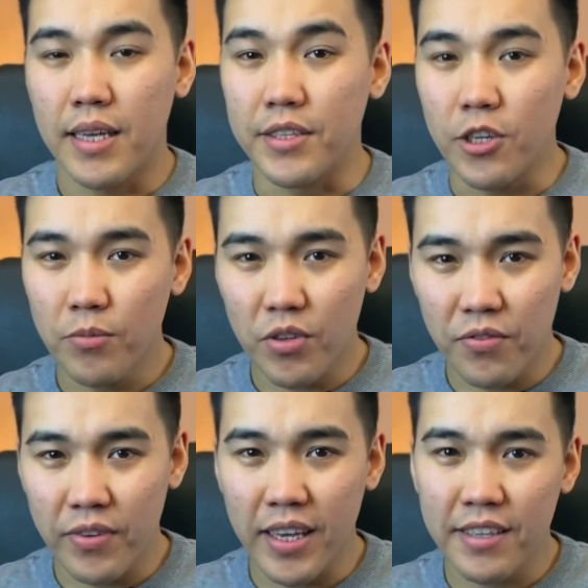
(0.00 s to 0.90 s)
In terms of
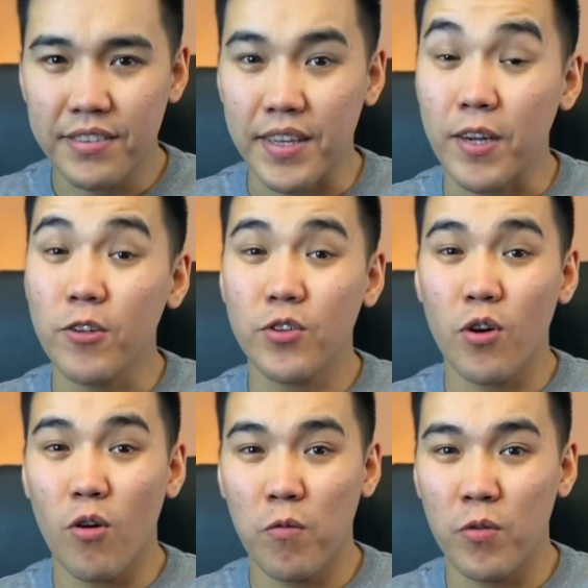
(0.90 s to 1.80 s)
fees, they also
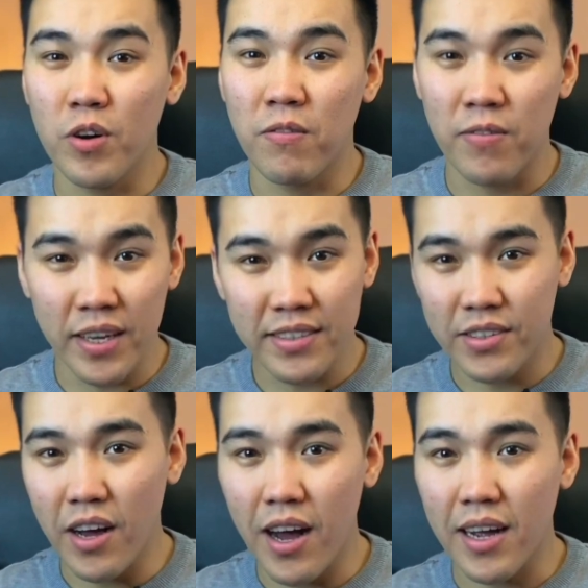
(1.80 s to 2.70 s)
offer free
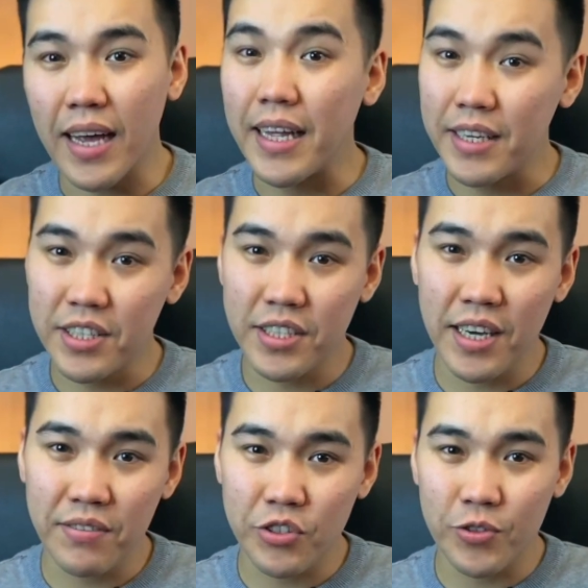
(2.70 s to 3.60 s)
stock and
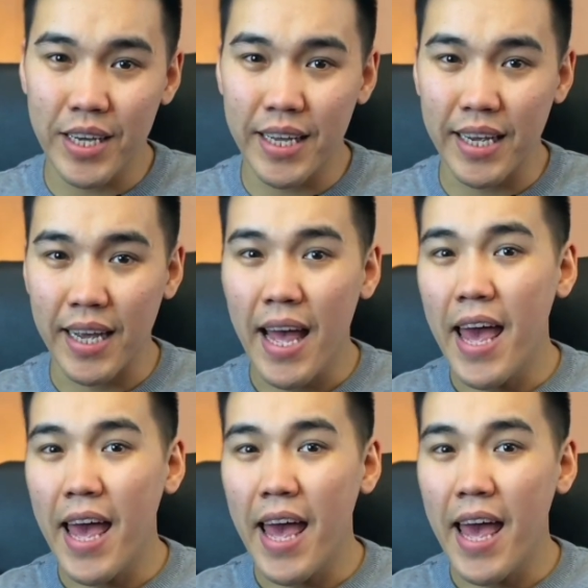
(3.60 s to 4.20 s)
ETF trading